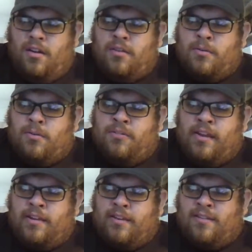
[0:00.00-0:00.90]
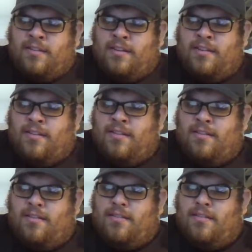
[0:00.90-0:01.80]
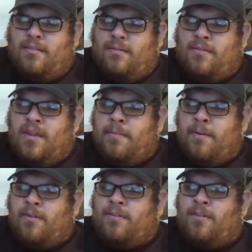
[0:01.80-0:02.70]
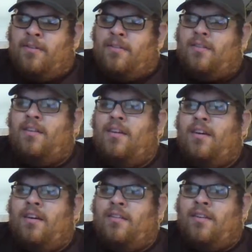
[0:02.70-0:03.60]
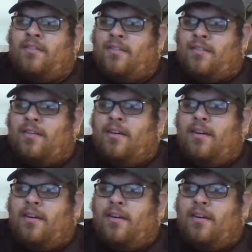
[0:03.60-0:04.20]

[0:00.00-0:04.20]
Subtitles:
through settings, can demote certain things. Like,